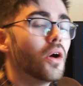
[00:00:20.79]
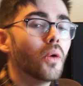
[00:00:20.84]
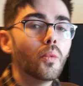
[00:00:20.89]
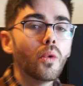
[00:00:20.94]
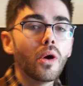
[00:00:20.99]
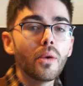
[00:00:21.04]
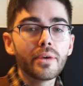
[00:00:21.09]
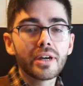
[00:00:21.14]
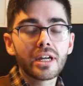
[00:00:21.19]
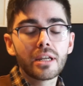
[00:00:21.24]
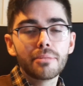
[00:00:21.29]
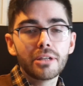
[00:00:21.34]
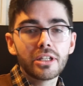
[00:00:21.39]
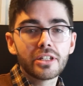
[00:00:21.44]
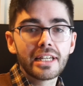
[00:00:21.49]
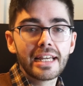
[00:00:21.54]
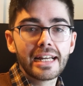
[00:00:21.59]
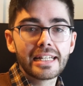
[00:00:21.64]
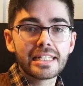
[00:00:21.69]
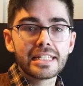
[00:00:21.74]
What we're going to be
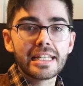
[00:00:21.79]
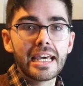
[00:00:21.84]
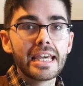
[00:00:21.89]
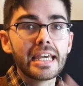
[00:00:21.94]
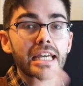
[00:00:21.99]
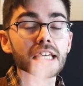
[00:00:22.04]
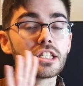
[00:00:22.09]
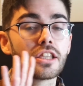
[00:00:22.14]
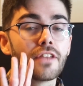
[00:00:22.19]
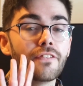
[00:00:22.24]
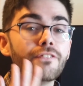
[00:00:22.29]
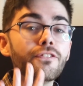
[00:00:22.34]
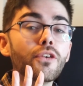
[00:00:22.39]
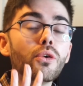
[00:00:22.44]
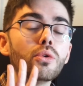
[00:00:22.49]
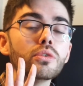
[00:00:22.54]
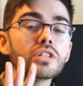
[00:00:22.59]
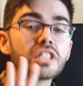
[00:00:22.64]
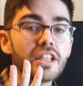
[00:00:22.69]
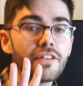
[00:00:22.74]
looking at today is the
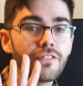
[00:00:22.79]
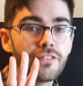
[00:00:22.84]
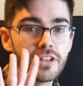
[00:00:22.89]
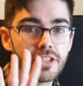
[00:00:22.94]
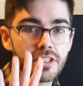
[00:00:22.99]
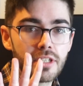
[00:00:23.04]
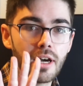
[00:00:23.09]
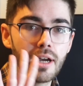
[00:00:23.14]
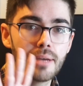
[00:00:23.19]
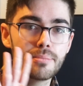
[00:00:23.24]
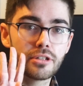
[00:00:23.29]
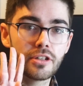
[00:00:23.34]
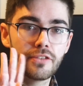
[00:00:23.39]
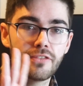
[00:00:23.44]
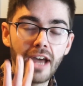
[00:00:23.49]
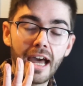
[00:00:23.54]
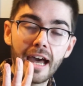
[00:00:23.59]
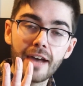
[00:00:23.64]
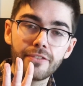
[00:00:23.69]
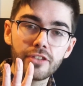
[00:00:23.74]
4 different types
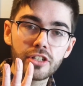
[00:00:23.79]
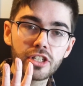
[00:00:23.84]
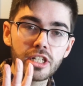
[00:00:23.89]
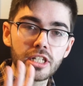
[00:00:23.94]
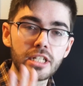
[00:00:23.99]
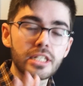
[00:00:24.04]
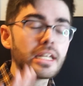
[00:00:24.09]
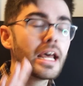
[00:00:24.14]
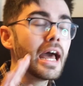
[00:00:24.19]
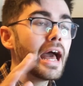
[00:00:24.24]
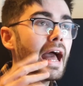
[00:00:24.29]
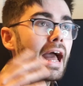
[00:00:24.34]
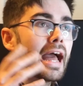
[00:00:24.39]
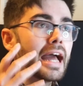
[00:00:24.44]
of averages